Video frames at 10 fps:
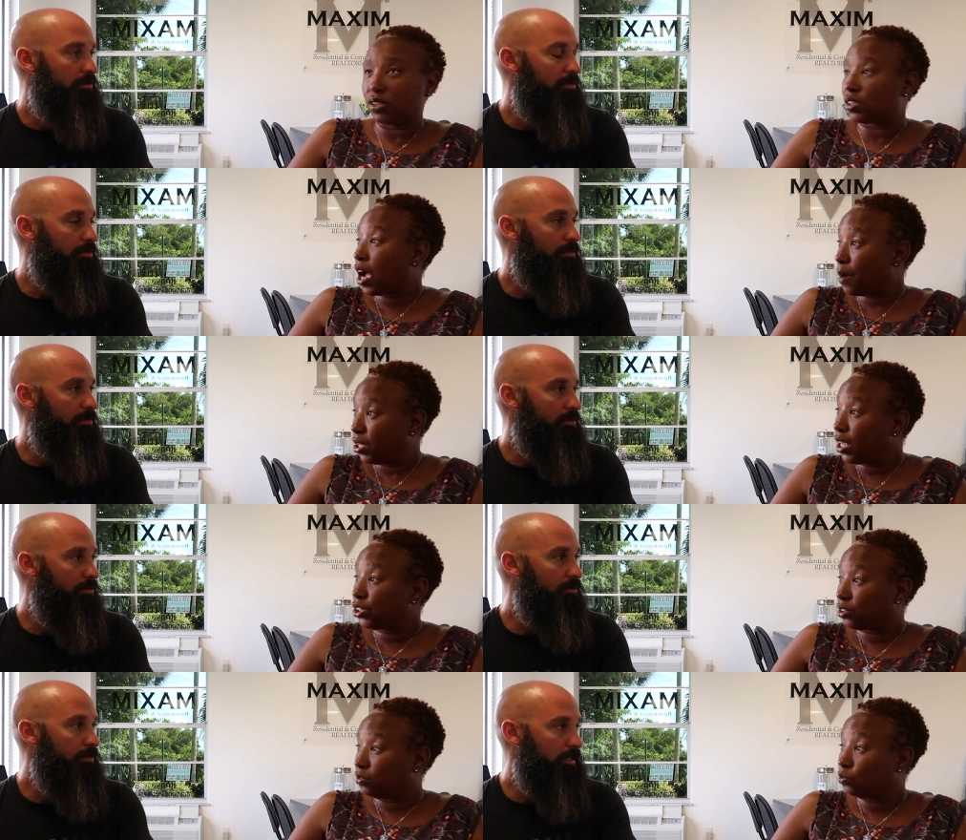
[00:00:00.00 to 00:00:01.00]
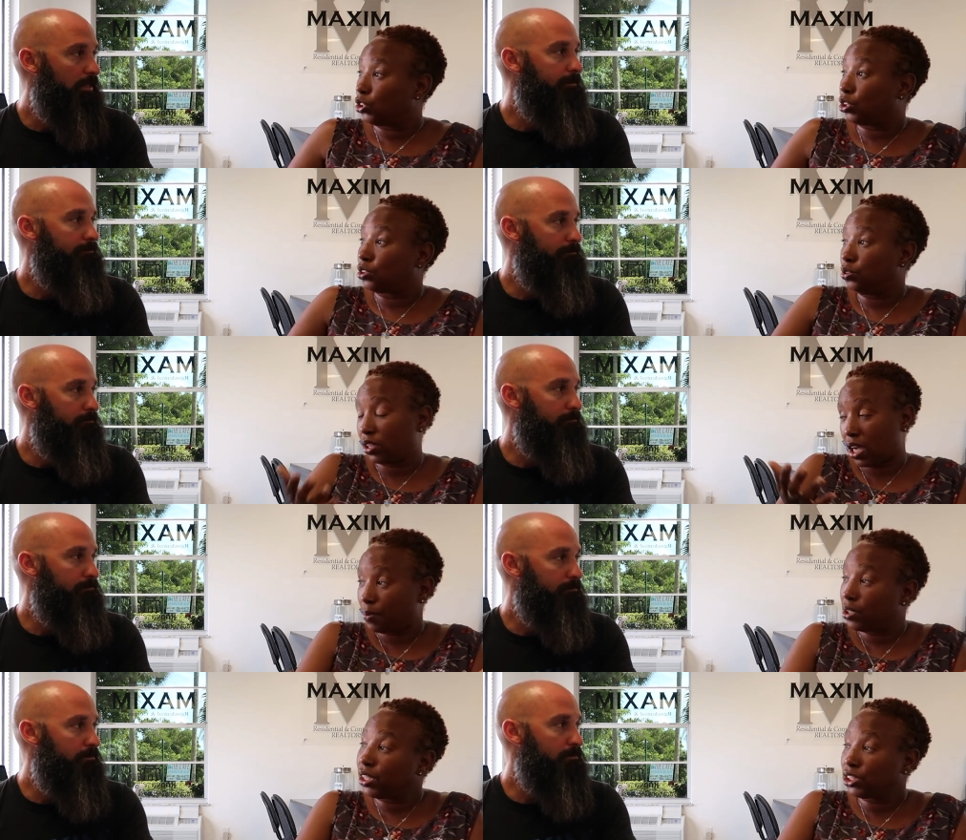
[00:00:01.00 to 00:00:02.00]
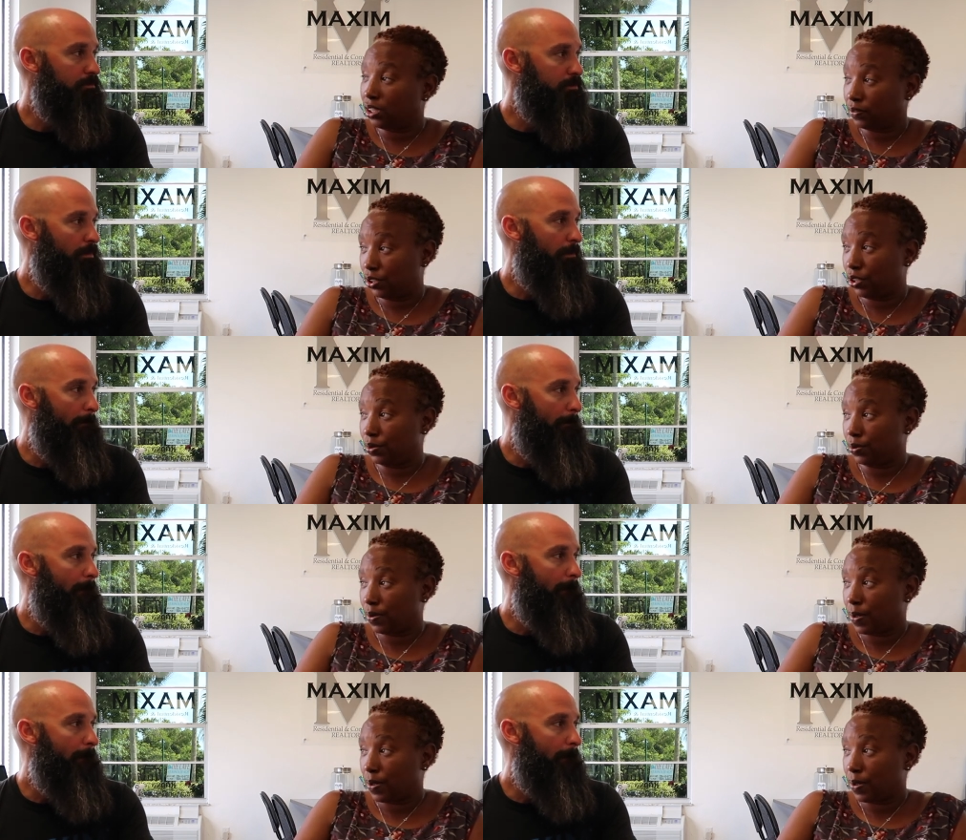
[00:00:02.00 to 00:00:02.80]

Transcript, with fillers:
Speaker 1: a combination, which you can use a combination of the two.